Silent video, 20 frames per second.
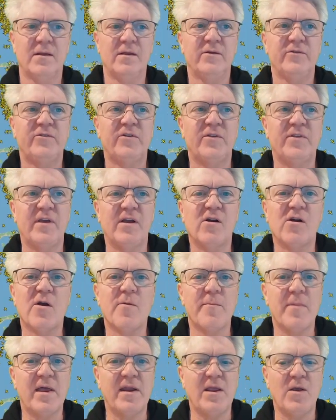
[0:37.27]
So there
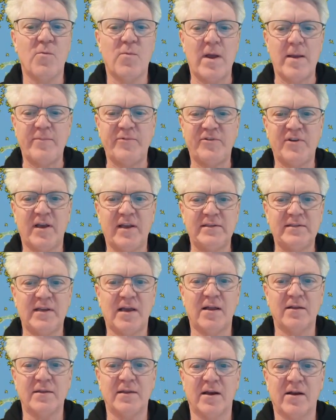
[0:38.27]
are many websites
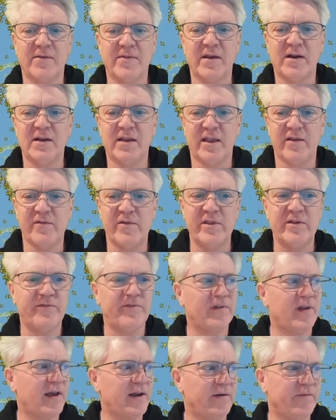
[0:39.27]
out there that'll give you the
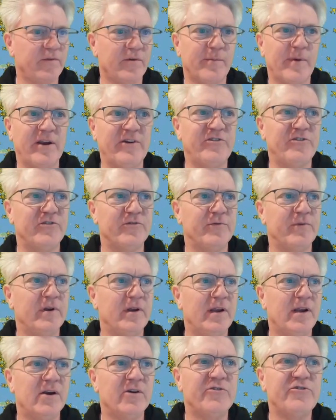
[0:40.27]
flight information.
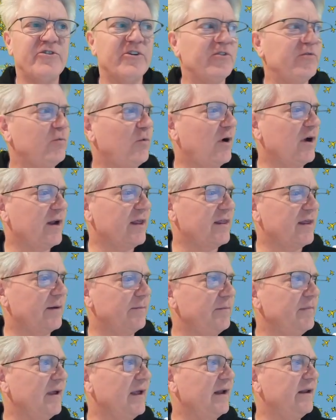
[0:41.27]
Here's just one of
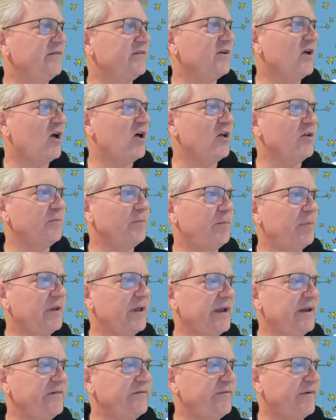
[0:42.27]
them, and it's called
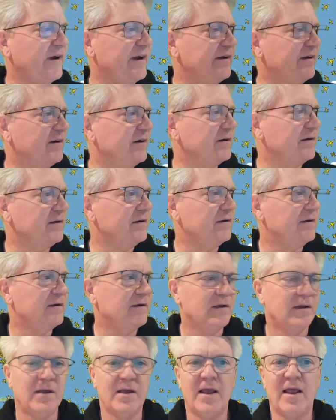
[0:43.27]
Plane Finder.
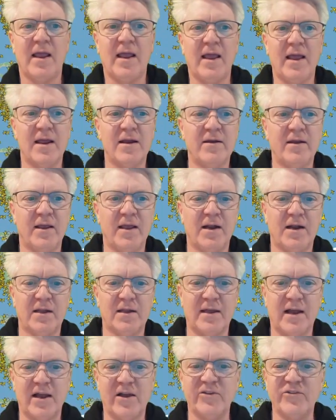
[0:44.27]
And it
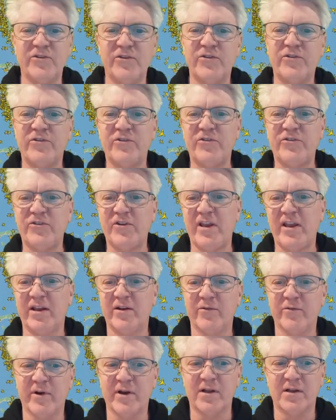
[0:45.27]
allows you to see
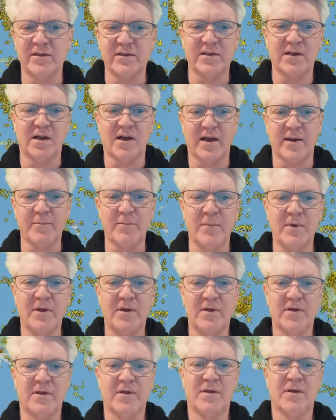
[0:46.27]
in real time
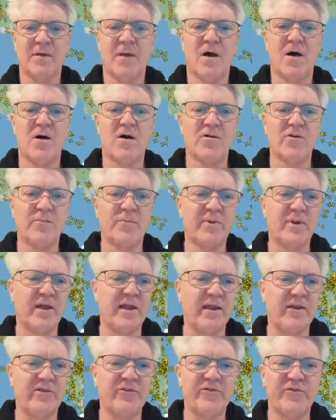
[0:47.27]
all the
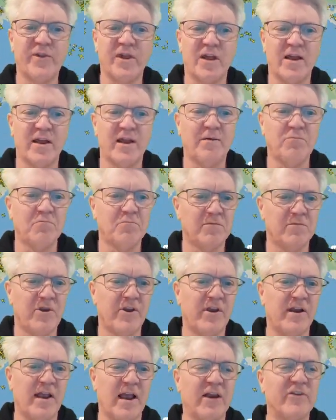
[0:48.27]
planes flying. You
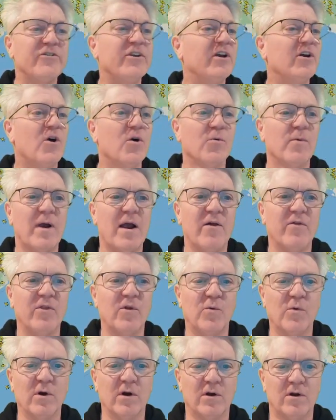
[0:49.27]
can actually go around
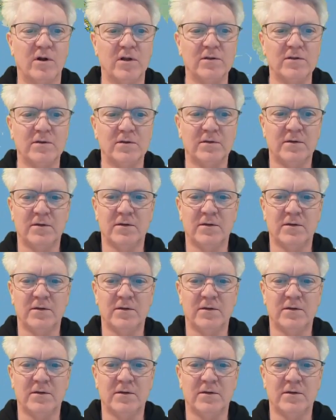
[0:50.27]
the world.